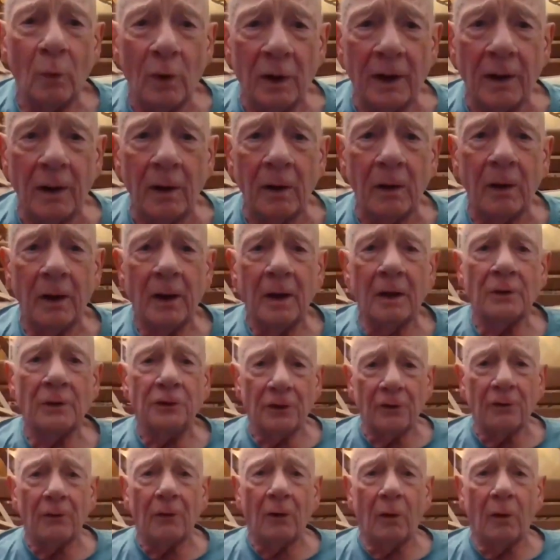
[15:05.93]
Well,
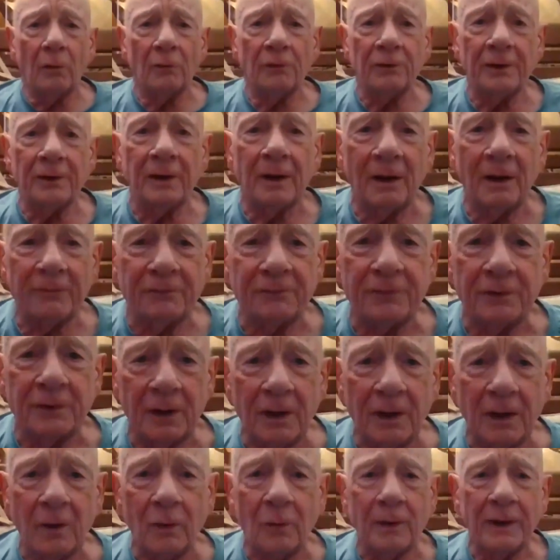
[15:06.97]
you're old enough
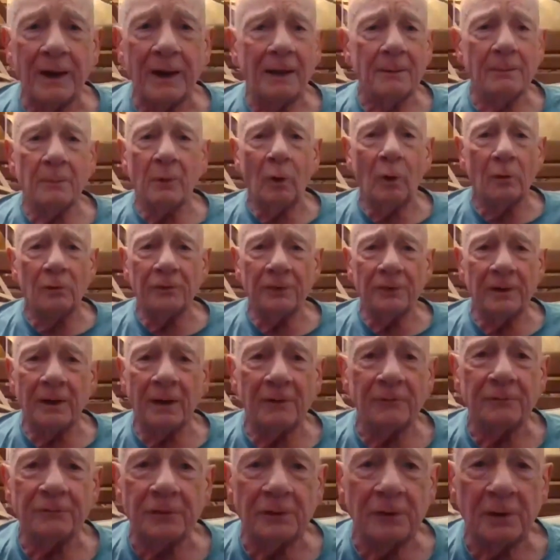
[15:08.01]
to know, and I'm old
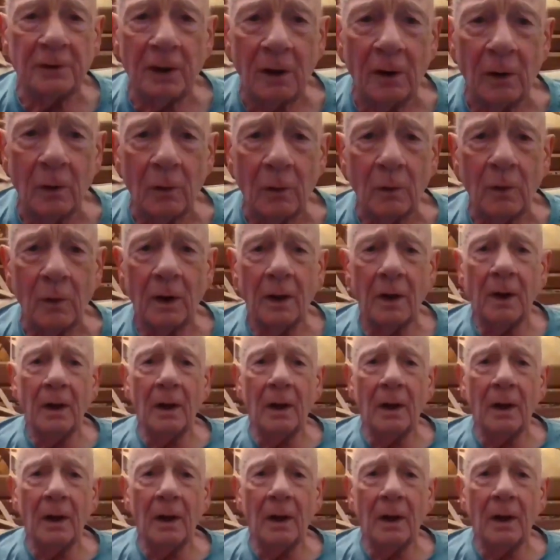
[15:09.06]
enough to know